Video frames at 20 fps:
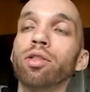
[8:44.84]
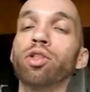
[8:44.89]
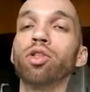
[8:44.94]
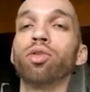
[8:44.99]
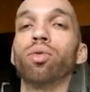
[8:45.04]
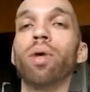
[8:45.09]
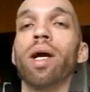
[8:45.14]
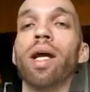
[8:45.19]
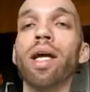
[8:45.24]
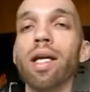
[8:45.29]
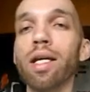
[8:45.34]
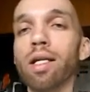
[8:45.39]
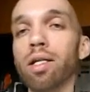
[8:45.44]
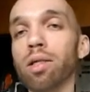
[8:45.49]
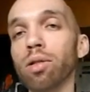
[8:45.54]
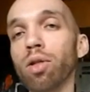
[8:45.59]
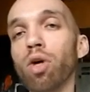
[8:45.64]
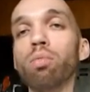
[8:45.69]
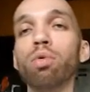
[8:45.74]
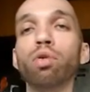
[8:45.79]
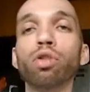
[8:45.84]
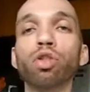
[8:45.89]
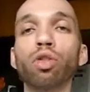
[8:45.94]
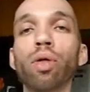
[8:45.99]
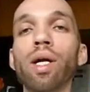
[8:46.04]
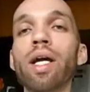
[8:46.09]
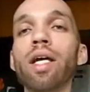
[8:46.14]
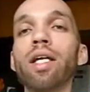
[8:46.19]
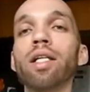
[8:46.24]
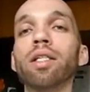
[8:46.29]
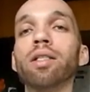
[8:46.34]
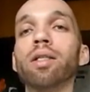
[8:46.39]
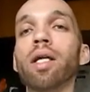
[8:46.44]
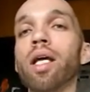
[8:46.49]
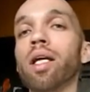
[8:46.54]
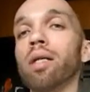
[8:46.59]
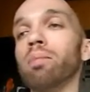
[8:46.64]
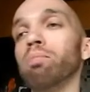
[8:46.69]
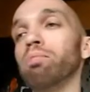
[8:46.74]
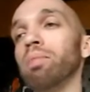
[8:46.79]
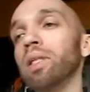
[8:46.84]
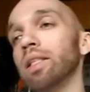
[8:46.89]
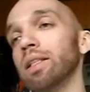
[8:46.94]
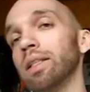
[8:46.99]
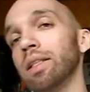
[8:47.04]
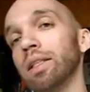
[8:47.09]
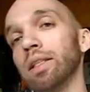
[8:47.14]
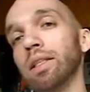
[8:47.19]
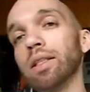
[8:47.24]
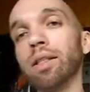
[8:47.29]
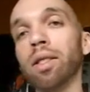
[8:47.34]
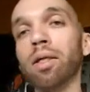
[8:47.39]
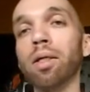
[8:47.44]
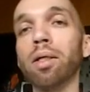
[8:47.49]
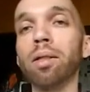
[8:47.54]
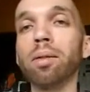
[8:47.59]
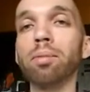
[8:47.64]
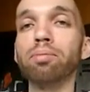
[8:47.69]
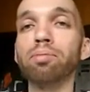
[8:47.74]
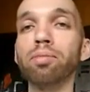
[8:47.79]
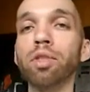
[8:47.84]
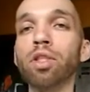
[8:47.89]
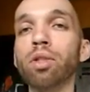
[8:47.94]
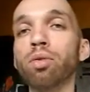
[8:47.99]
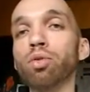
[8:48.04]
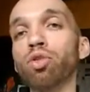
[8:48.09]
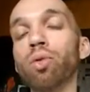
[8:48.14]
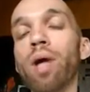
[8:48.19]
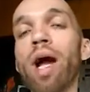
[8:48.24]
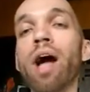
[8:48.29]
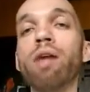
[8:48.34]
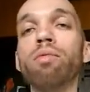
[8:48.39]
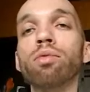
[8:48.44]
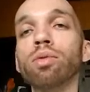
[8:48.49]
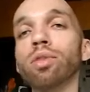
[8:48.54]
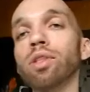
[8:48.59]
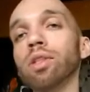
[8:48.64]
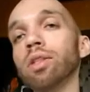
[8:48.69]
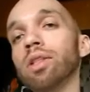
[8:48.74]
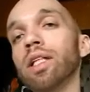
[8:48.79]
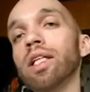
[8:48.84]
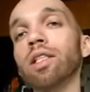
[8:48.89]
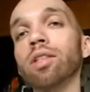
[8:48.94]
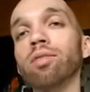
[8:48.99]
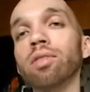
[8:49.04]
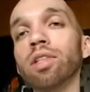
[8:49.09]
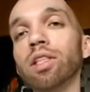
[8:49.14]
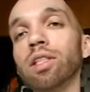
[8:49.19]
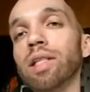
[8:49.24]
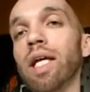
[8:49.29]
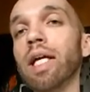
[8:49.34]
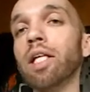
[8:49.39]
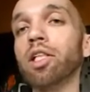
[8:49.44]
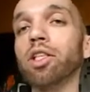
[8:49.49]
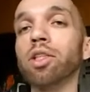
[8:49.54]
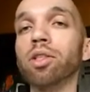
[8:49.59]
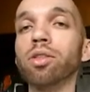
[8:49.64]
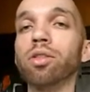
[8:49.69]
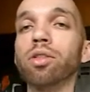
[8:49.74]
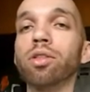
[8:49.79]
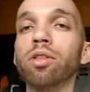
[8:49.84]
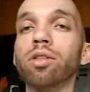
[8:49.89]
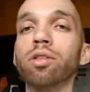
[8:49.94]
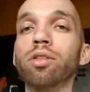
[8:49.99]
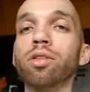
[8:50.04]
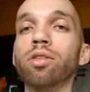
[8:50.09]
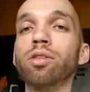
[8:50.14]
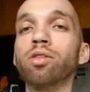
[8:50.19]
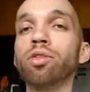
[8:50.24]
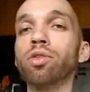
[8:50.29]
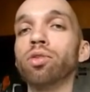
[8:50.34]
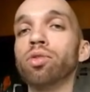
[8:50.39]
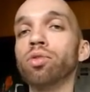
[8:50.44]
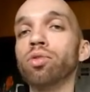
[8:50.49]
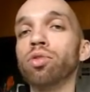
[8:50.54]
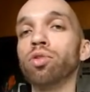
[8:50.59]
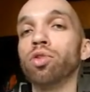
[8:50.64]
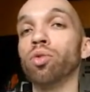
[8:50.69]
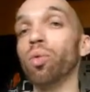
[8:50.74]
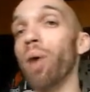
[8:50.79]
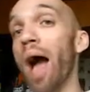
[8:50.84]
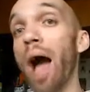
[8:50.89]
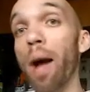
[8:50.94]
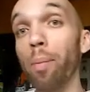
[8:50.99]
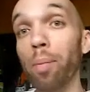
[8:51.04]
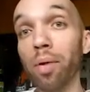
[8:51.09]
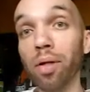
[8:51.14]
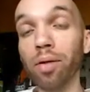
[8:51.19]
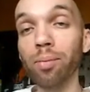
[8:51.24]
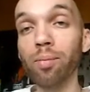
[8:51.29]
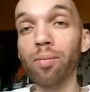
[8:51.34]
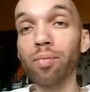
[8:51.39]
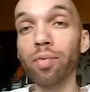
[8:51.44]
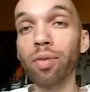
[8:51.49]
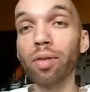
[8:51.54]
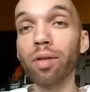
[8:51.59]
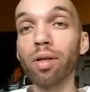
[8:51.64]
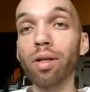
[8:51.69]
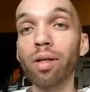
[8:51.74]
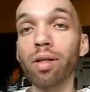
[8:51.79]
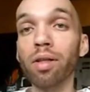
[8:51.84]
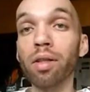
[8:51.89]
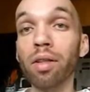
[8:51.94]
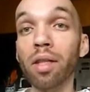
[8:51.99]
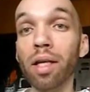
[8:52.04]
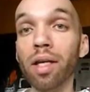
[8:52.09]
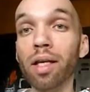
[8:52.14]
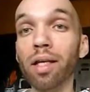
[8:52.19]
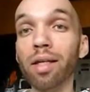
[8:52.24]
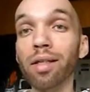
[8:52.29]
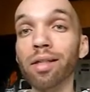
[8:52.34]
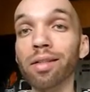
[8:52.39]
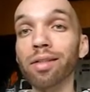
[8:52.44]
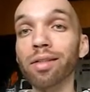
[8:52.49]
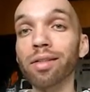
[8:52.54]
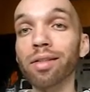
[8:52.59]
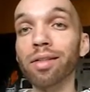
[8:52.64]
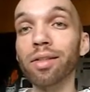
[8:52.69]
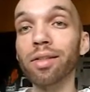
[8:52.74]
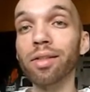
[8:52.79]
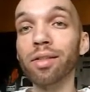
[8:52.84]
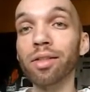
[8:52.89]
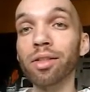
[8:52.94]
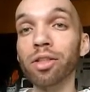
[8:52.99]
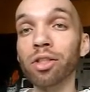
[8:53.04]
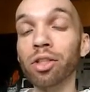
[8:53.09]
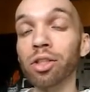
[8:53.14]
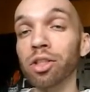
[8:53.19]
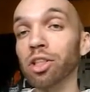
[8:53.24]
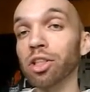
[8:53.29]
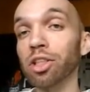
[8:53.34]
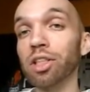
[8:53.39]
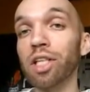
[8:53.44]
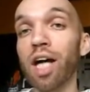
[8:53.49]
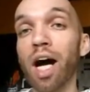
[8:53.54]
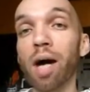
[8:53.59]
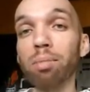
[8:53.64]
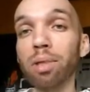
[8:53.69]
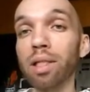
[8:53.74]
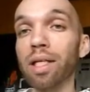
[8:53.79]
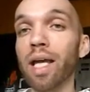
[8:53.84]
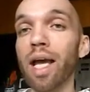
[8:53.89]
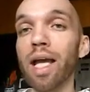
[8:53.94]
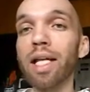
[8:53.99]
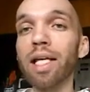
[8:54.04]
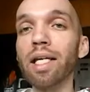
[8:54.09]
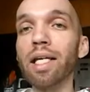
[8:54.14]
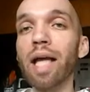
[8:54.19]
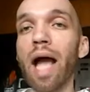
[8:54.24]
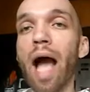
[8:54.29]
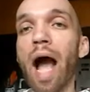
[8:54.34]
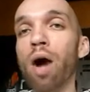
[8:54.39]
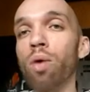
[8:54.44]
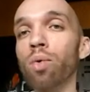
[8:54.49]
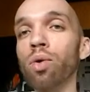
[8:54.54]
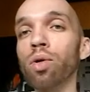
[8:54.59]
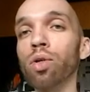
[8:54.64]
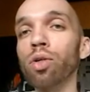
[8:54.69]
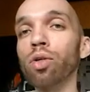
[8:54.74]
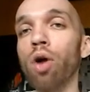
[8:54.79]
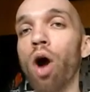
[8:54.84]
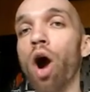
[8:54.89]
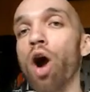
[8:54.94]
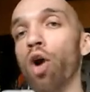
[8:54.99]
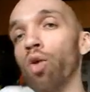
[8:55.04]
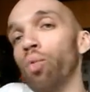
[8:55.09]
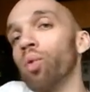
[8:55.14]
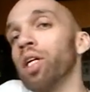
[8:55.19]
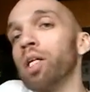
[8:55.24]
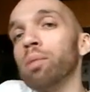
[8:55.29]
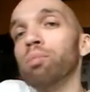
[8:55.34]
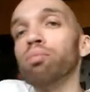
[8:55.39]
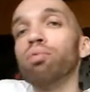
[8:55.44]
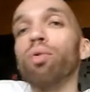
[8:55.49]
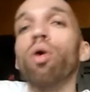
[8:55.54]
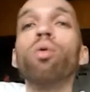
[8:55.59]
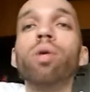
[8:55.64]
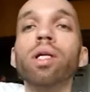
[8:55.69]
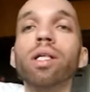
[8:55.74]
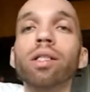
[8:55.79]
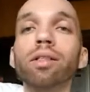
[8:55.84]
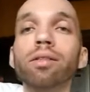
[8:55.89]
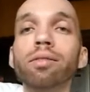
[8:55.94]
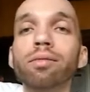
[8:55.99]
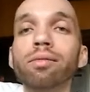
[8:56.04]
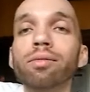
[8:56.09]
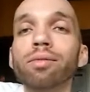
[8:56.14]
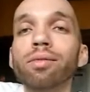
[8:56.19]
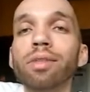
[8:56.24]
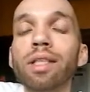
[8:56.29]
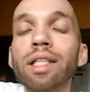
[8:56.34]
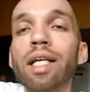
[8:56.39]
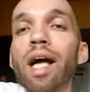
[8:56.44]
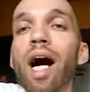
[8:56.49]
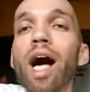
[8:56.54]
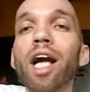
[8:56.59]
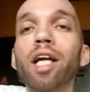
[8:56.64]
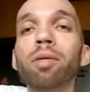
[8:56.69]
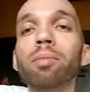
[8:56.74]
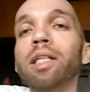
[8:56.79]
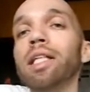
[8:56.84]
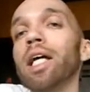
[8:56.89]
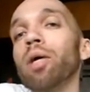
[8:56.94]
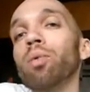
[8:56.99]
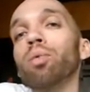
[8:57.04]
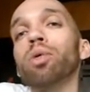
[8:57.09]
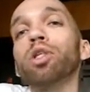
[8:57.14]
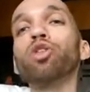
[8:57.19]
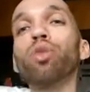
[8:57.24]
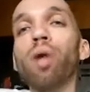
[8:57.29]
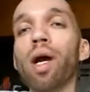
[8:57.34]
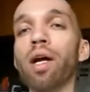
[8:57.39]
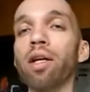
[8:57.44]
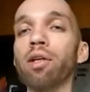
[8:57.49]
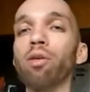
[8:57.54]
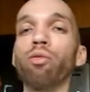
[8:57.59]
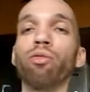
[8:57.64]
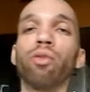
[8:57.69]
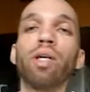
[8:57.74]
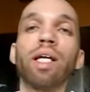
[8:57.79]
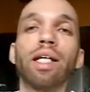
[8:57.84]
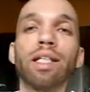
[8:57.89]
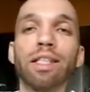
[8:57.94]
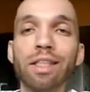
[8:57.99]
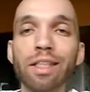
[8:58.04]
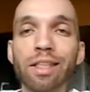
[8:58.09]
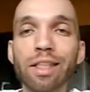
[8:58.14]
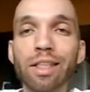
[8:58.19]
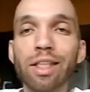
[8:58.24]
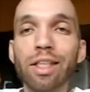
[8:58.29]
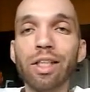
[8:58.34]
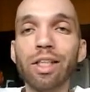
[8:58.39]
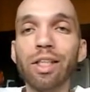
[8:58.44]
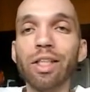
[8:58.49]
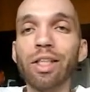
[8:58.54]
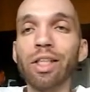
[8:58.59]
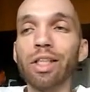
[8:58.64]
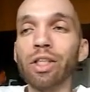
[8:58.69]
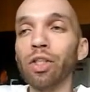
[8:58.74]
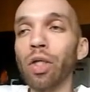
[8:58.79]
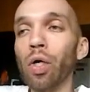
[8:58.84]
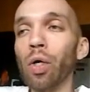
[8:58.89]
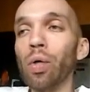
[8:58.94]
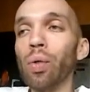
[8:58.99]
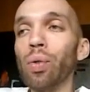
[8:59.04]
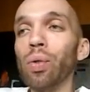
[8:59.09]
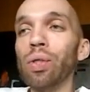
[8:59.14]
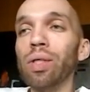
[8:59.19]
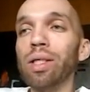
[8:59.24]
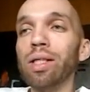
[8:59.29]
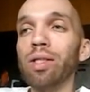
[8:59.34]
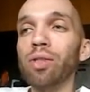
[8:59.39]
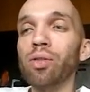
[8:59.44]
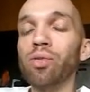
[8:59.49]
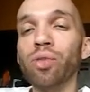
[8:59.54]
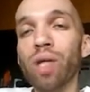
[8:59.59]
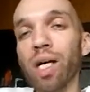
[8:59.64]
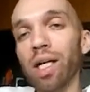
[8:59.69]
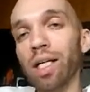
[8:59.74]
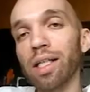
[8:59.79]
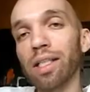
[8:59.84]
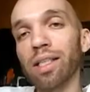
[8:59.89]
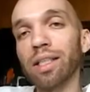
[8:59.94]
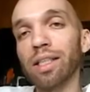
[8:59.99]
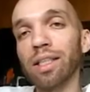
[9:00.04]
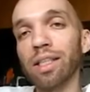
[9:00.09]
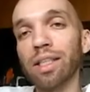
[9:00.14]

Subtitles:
trade, global trade and business, travels and things of this nature to happen, then you're just complicating our already broken economy that we're trying to fix. So fuck